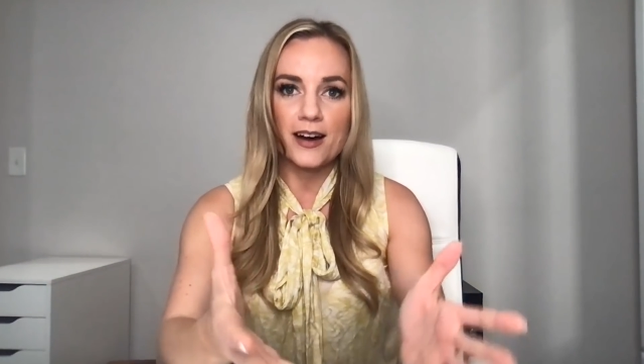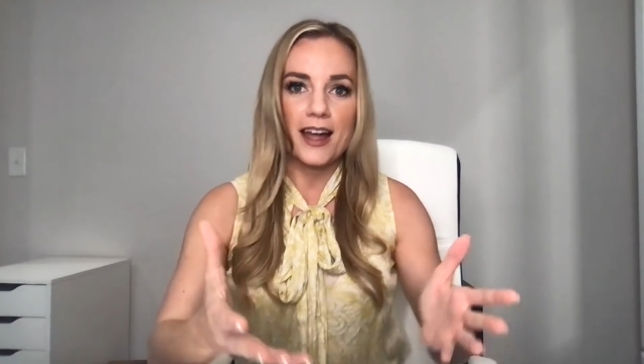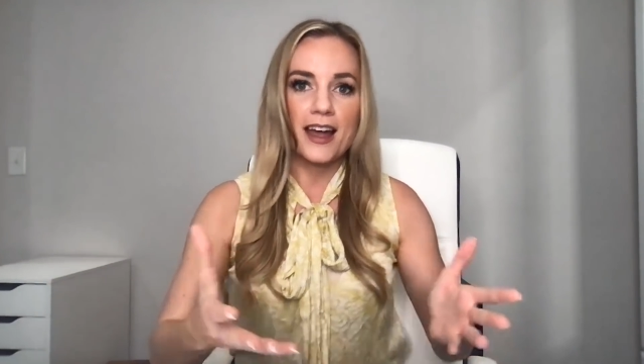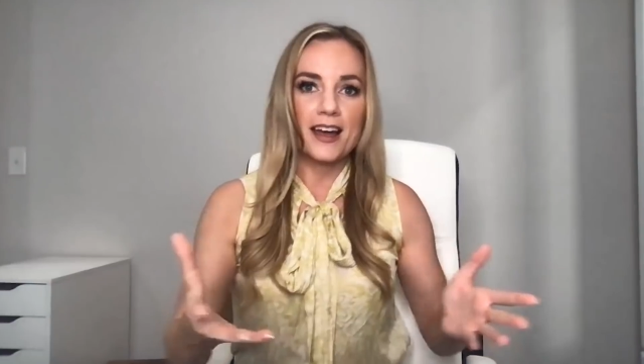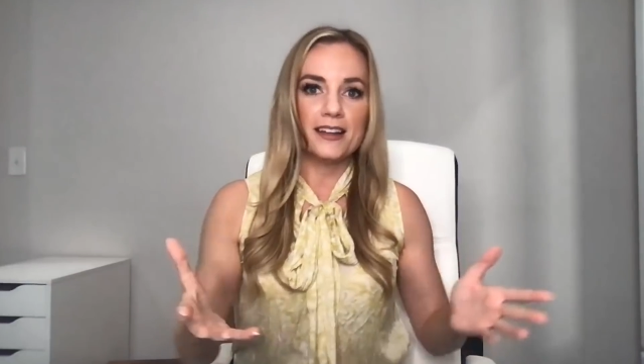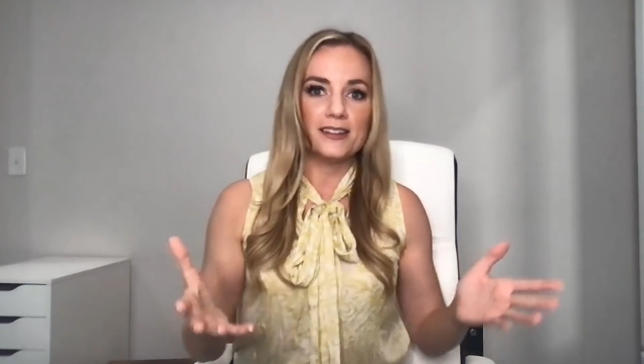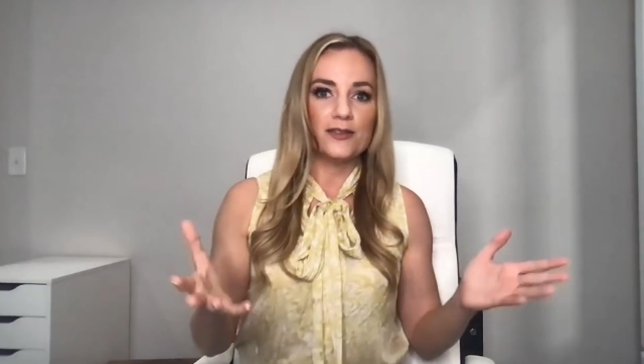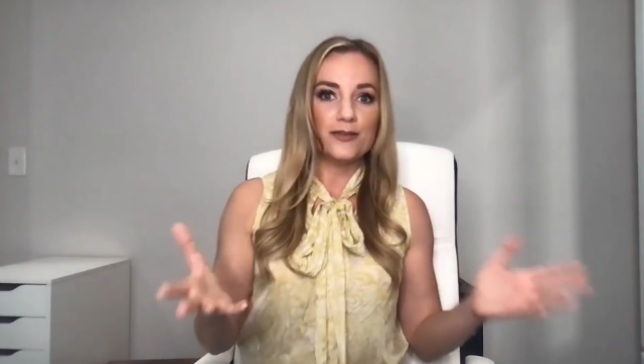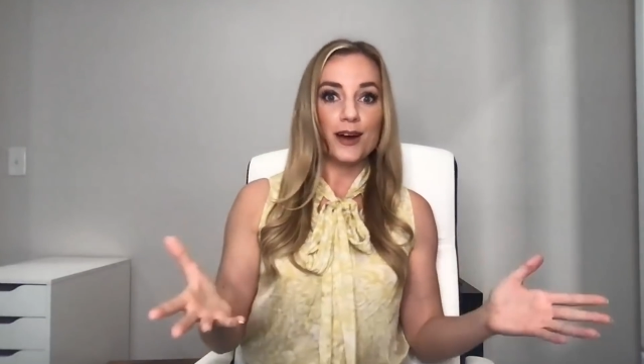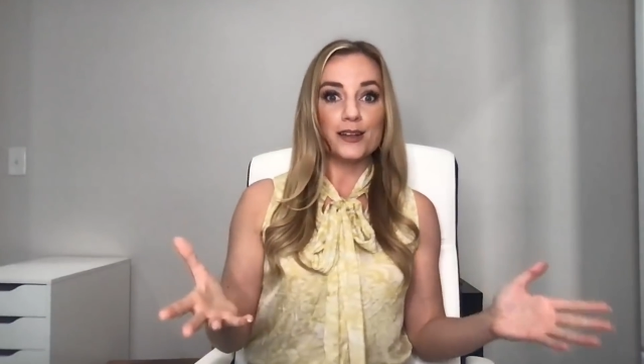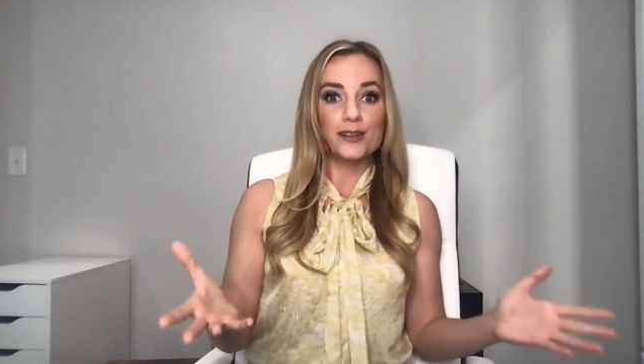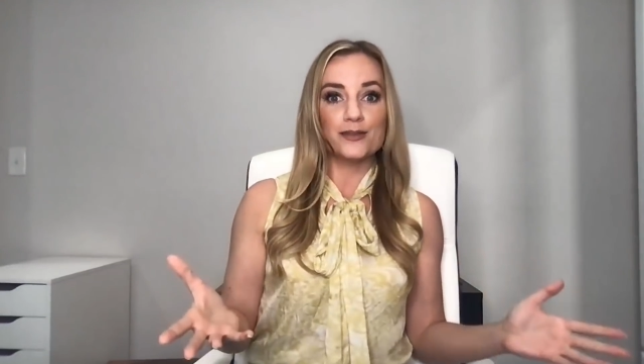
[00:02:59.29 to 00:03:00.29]
and the
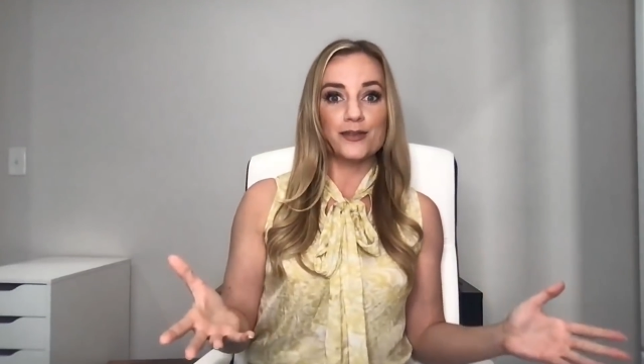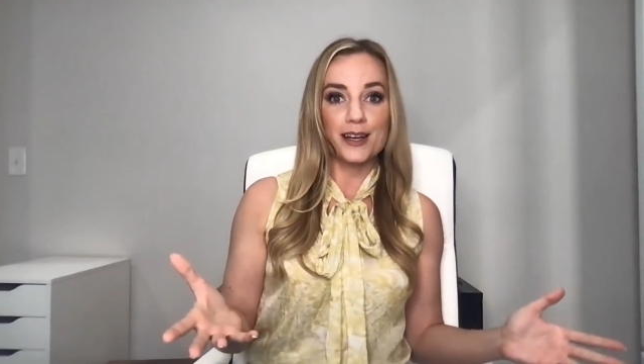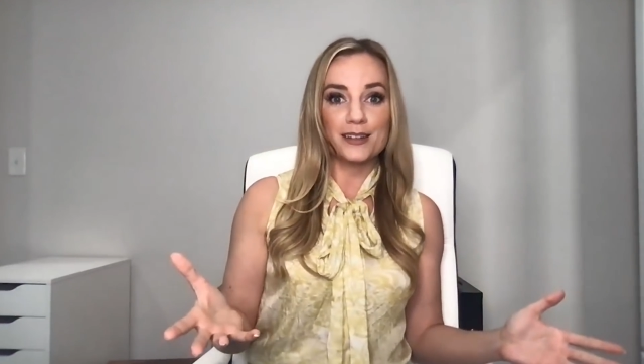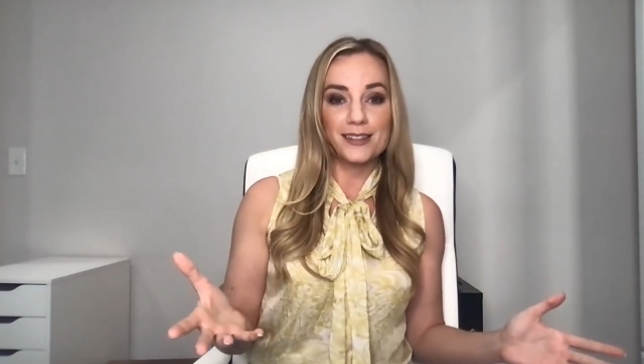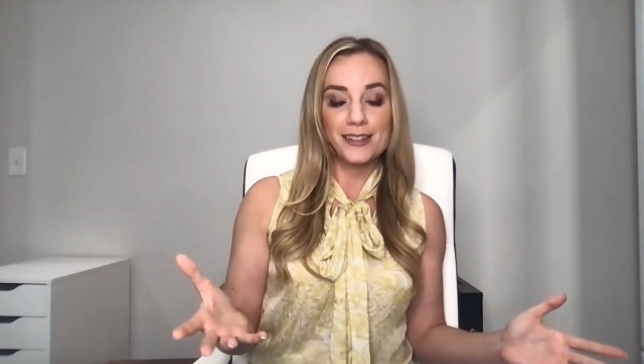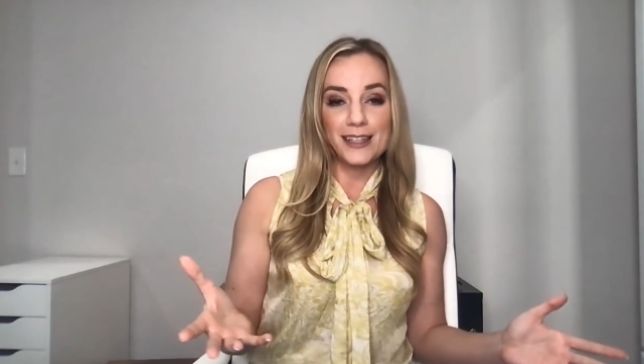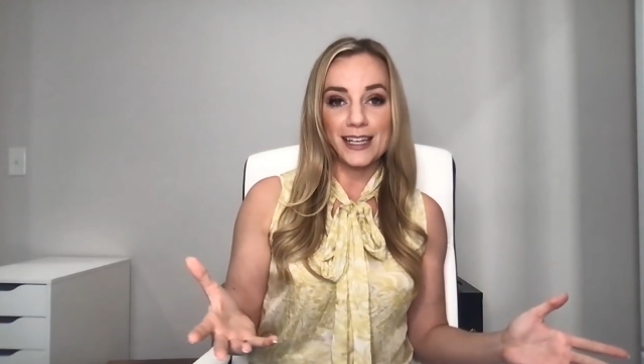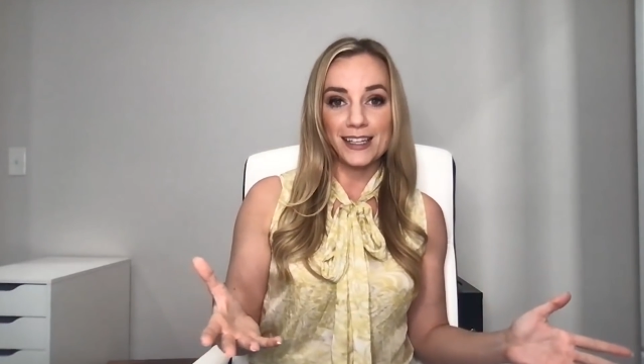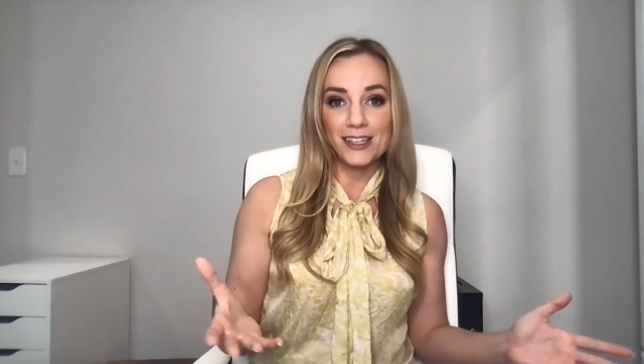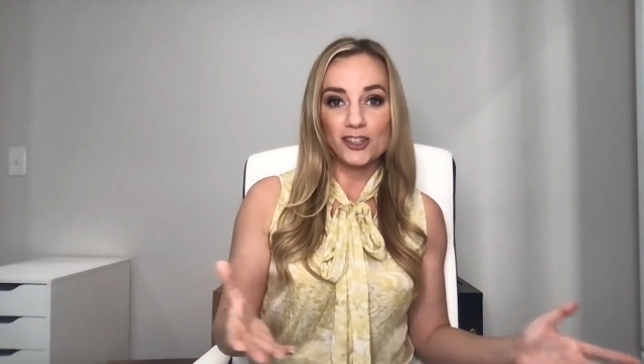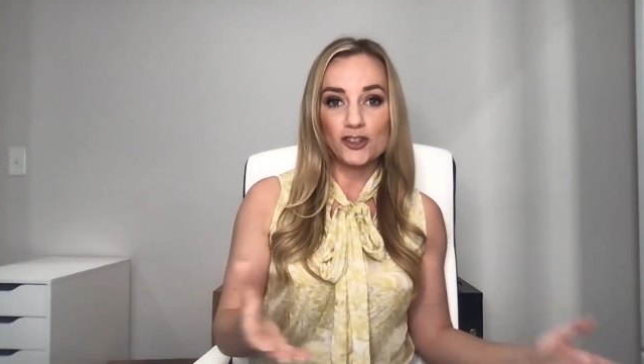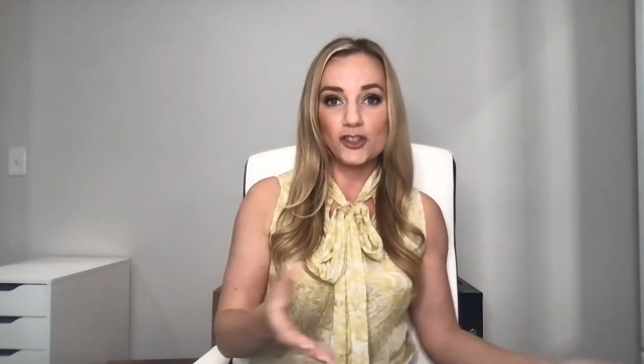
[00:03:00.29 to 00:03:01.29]
Pfizer
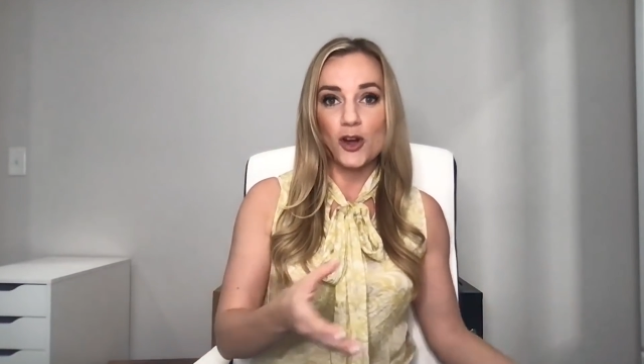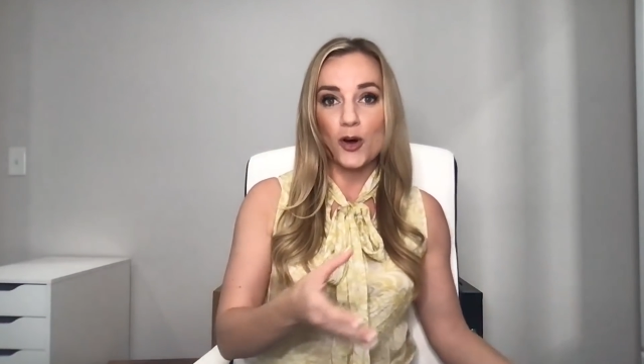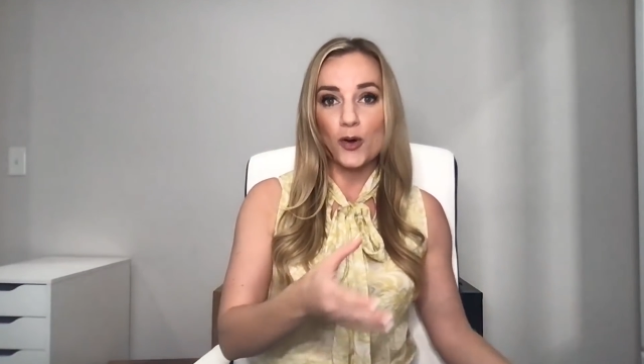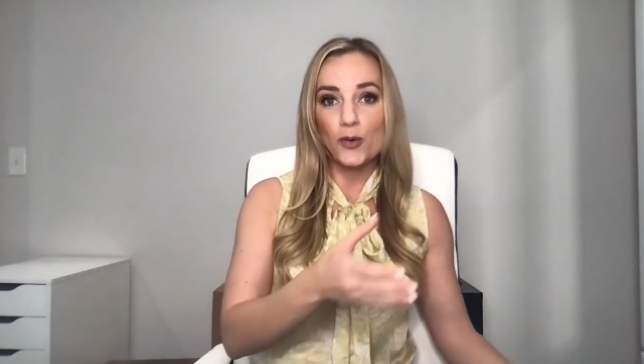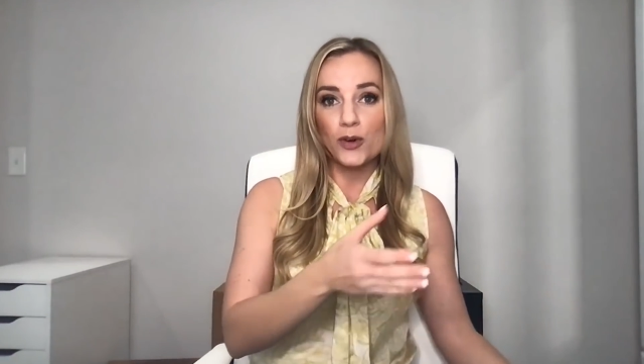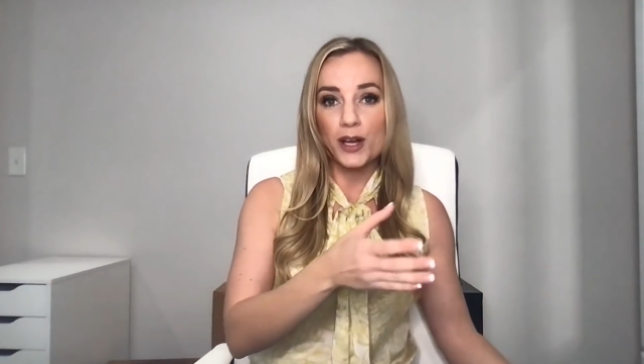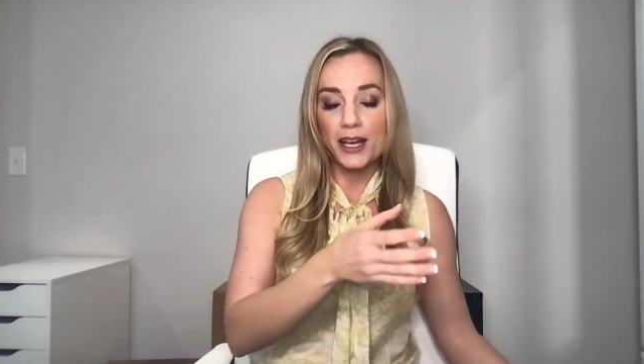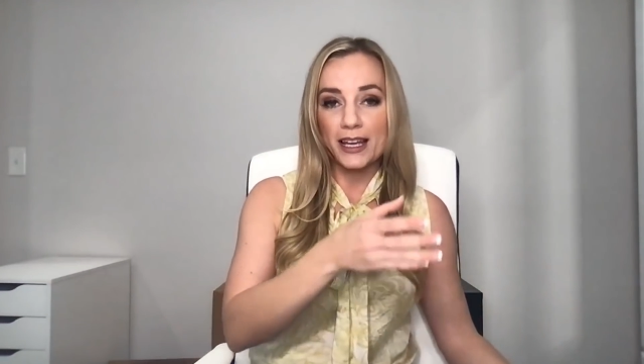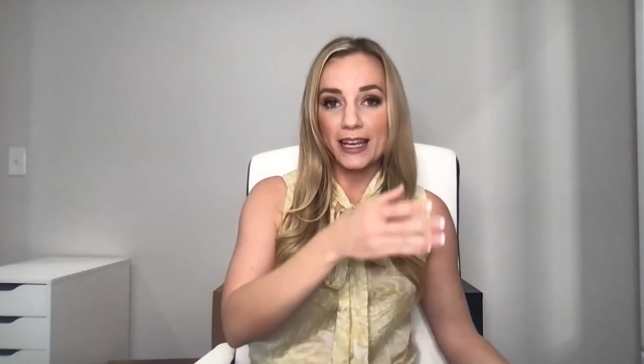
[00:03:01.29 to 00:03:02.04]
vaccine showed